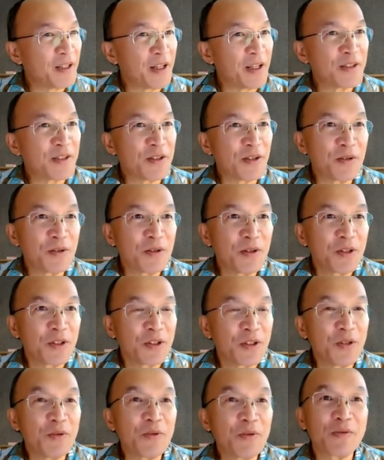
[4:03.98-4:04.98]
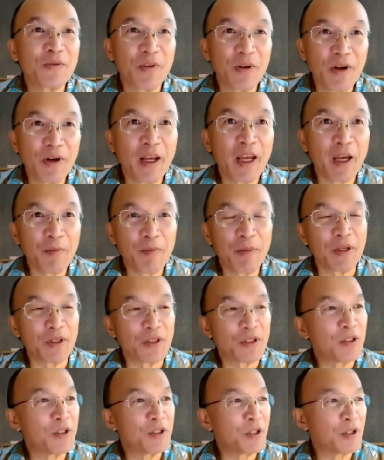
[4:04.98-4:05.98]
so she was very happy.
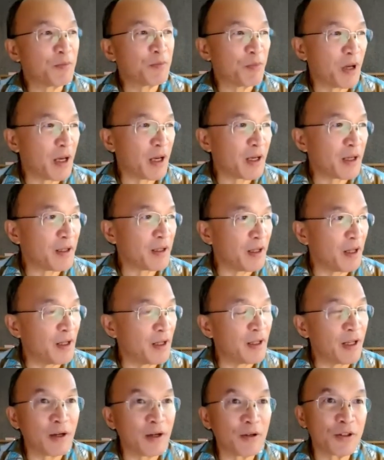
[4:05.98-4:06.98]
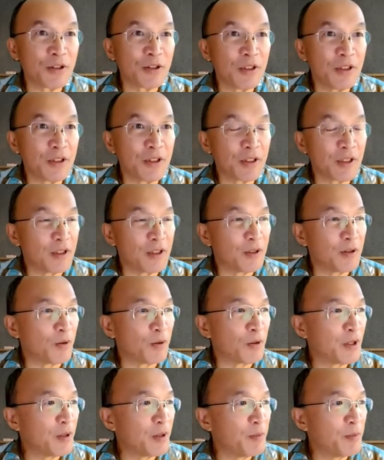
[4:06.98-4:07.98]
She looked back, and now she's an
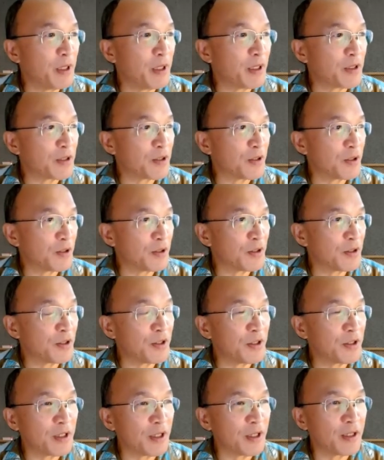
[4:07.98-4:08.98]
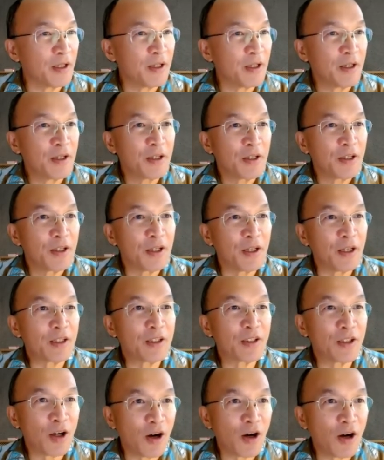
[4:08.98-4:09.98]
orthopedic surgeon. She said it
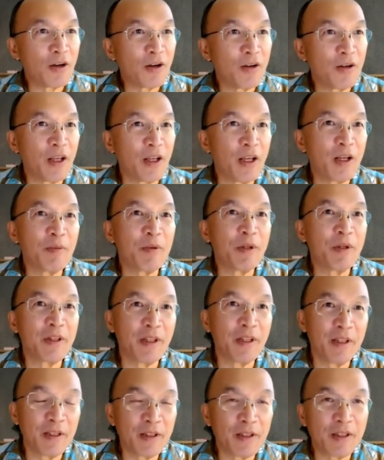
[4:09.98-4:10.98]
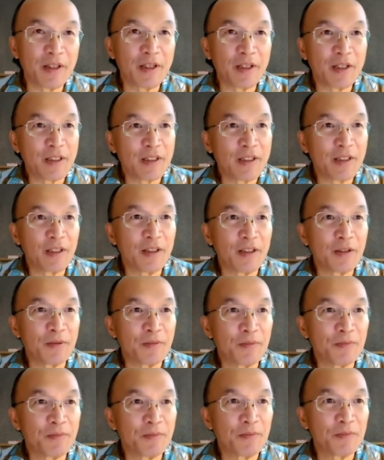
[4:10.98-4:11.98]
taught her everything that
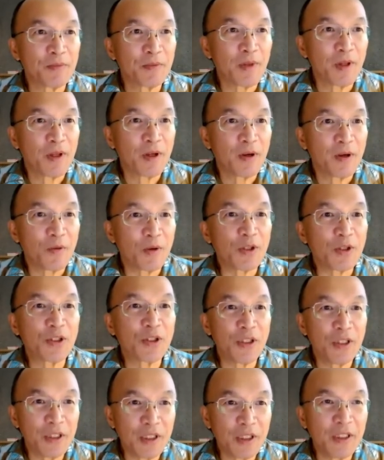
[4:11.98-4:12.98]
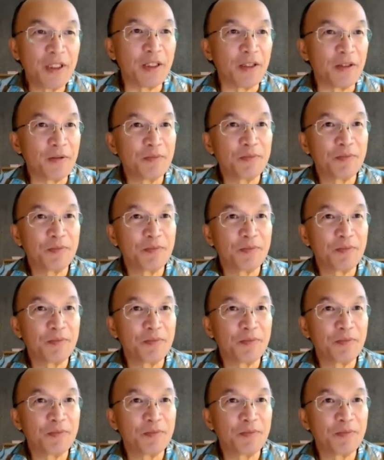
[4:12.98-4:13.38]
what she needed,